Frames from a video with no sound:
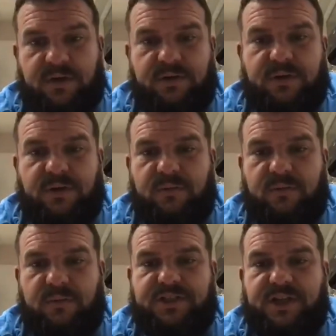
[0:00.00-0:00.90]
to
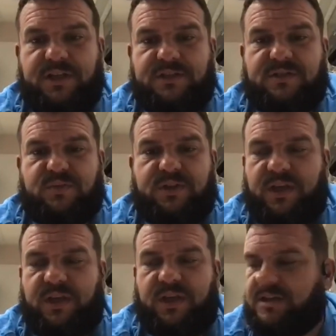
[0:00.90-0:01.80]
undergo many
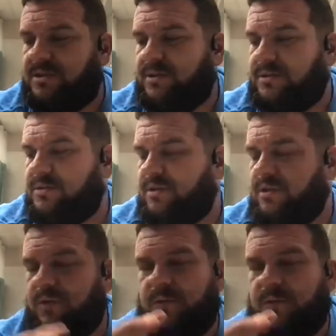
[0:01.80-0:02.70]
changes with age
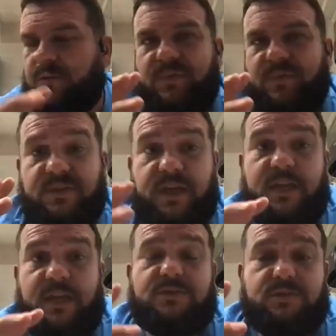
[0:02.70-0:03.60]
too. So
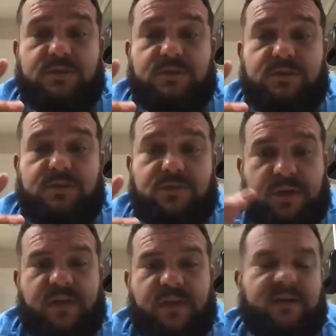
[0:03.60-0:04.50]
things are
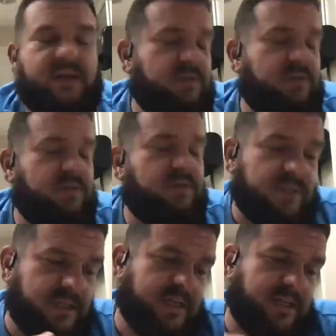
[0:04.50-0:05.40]
slowing down. Now
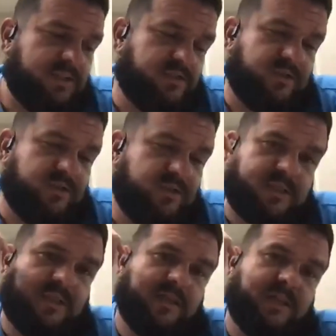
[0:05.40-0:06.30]
it's not going to stay as
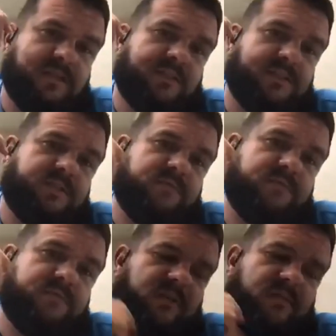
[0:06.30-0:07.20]
drastic at age
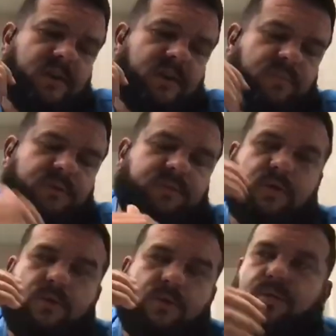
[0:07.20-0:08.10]
65,
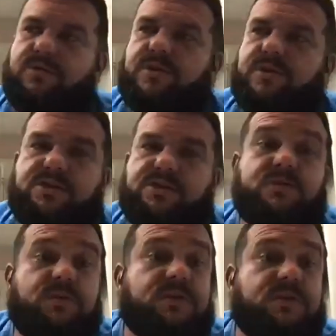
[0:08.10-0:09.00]
but the older you
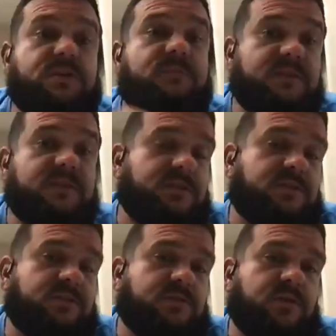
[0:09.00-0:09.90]
get, you know that the
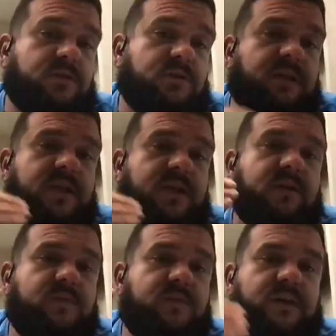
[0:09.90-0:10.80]
body's going to slowing
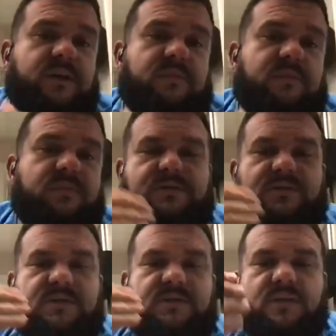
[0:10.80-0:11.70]
down, and we're not going to
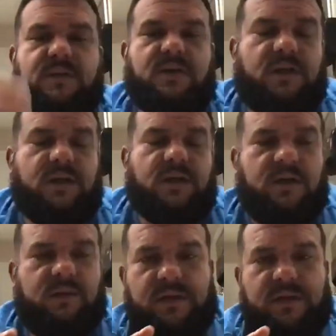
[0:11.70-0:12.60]
be able to
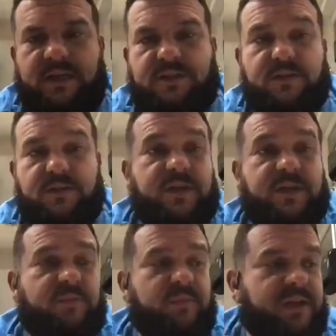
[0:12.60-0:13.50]
take
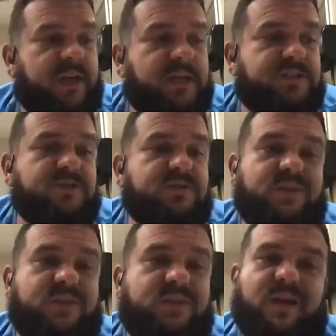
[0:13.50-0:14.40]
certain type of
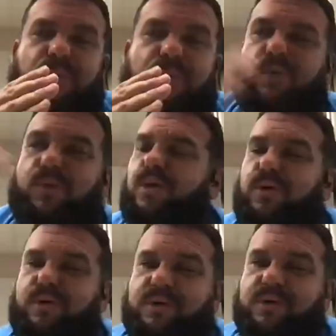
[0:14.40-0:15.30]
medications without a
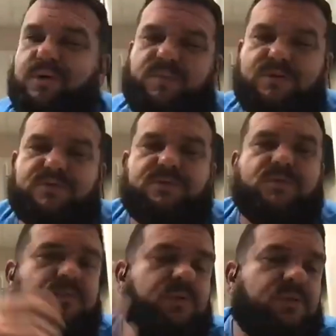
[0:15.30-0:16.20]
prolonged
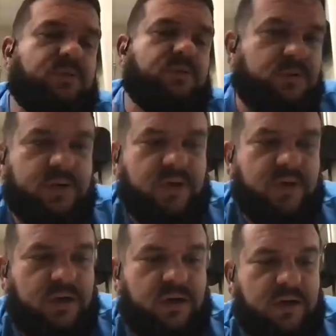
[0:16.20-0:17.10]
exposure or
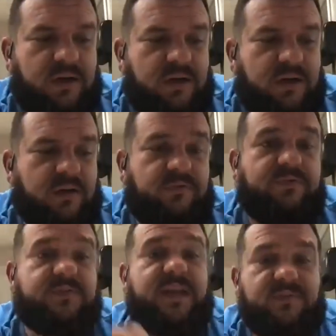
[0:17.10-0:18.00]
prolonged
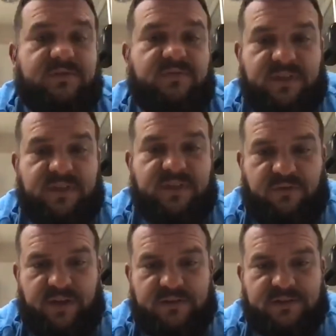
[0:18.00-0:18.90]
side
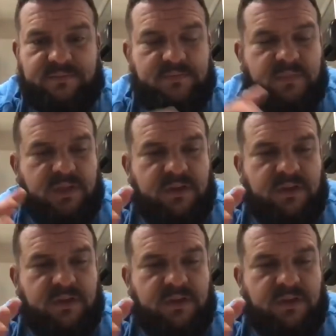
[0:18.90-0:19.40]
effects.